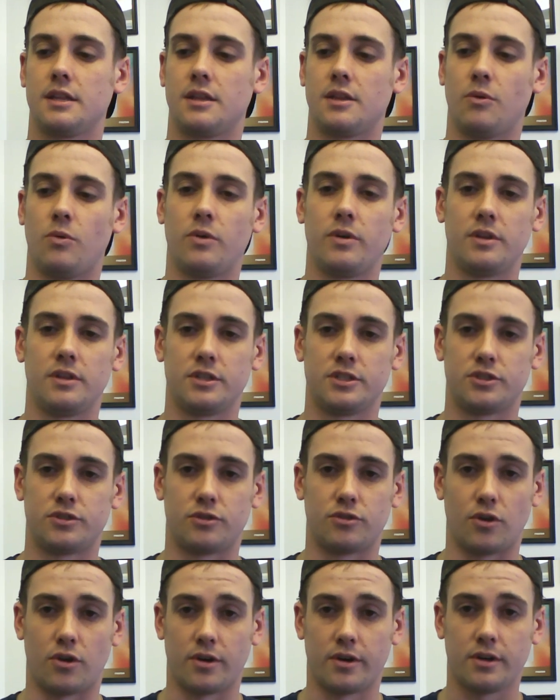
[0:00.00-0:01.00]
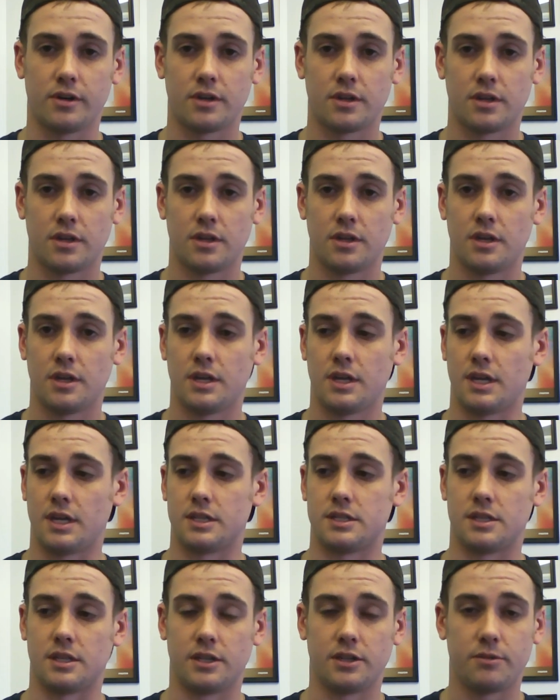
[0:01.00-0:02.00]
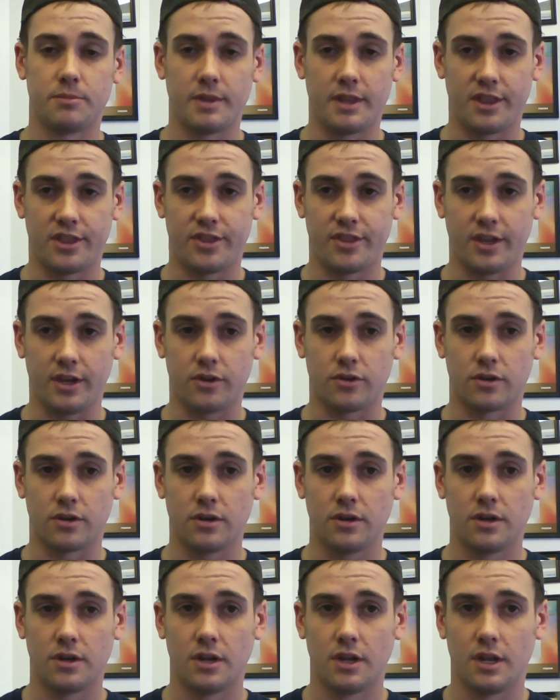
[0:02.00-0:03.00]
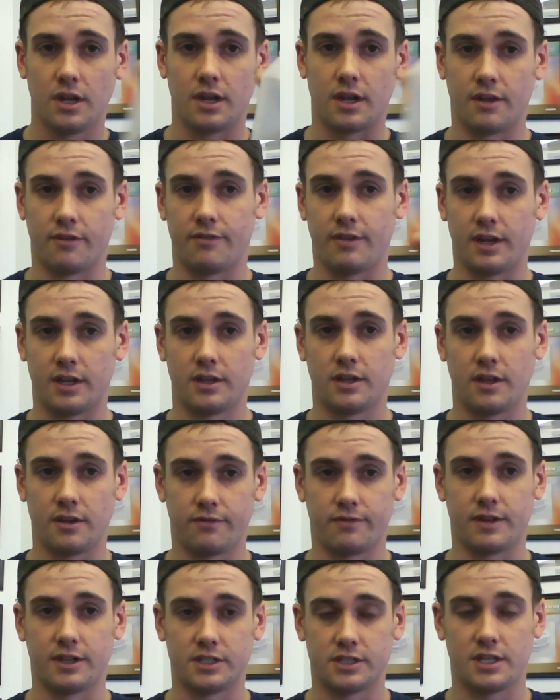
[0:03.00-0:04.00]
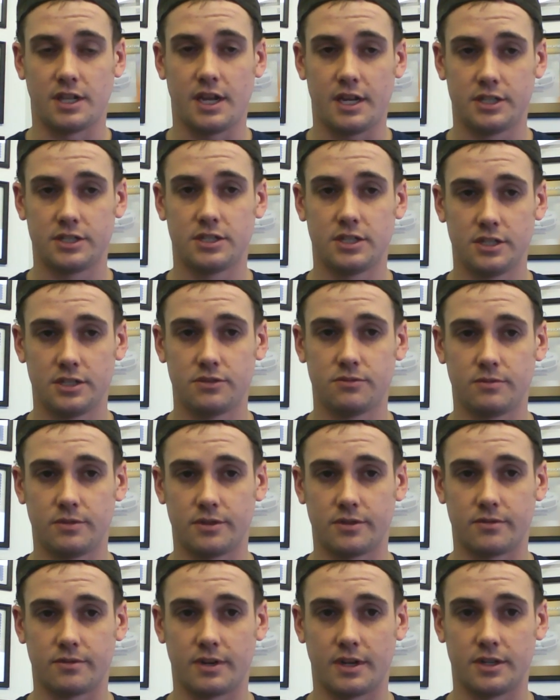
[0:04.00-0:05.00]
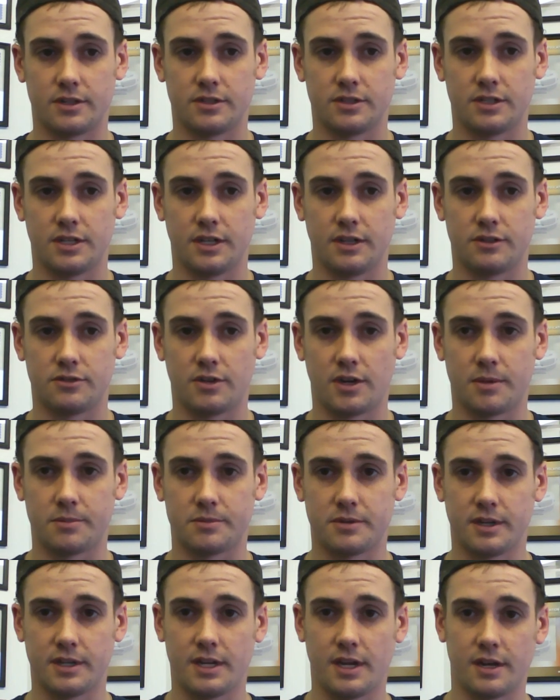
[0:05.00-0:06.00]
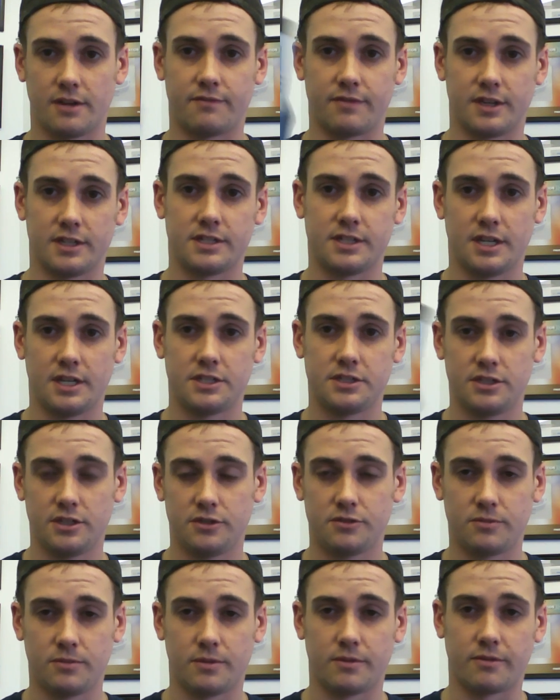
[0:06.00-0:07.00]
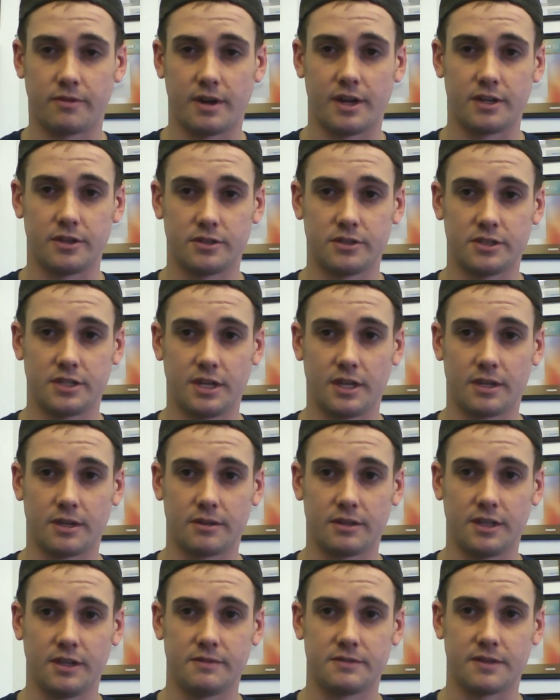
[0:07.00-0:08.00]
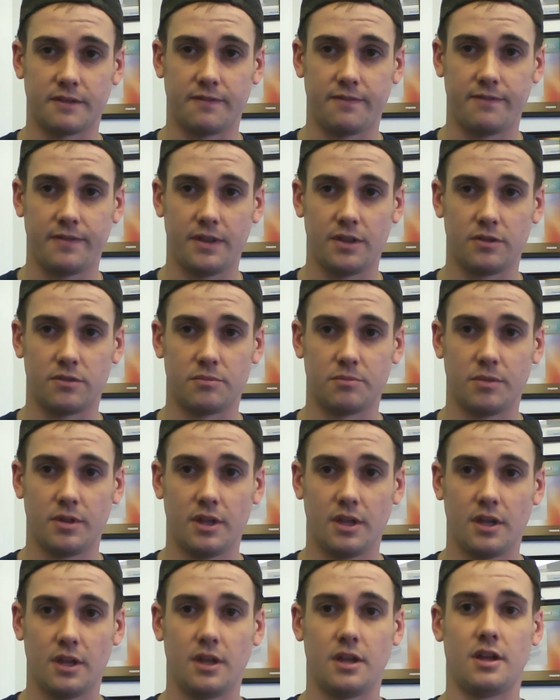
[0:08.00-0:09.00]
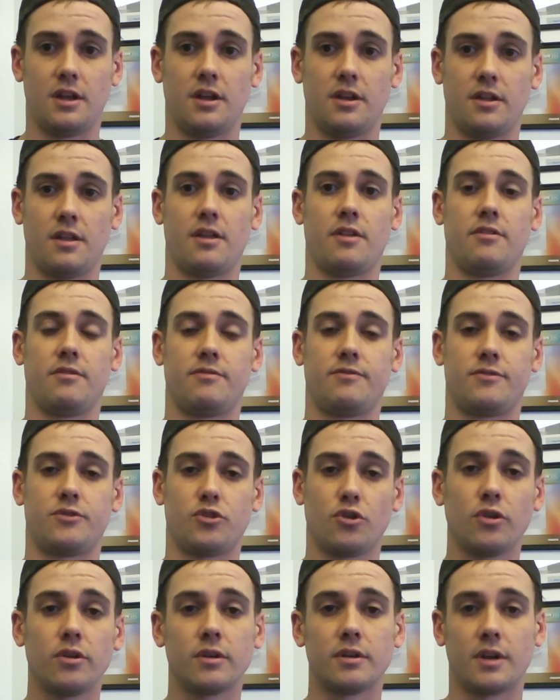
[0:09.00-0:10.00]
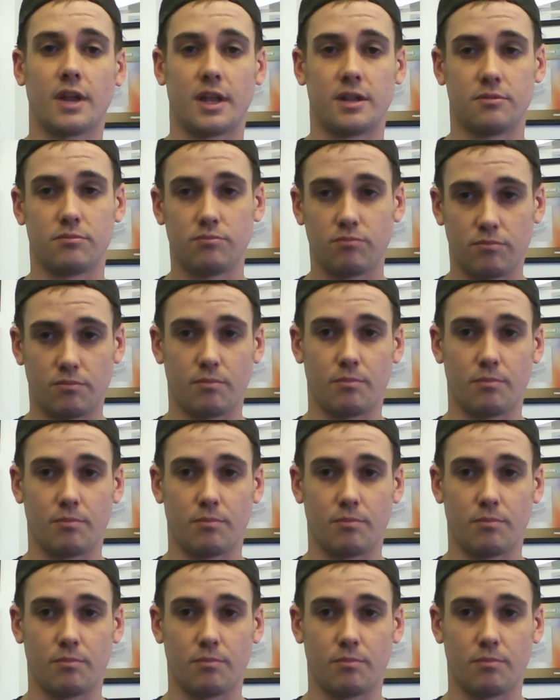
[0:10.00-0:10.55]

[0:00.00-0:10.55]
oil is dark. It's a little bit thicker. If I slosh this one around, you'll see it drops right down. If I slosh this one around, you'll see it leaves a film of dirt and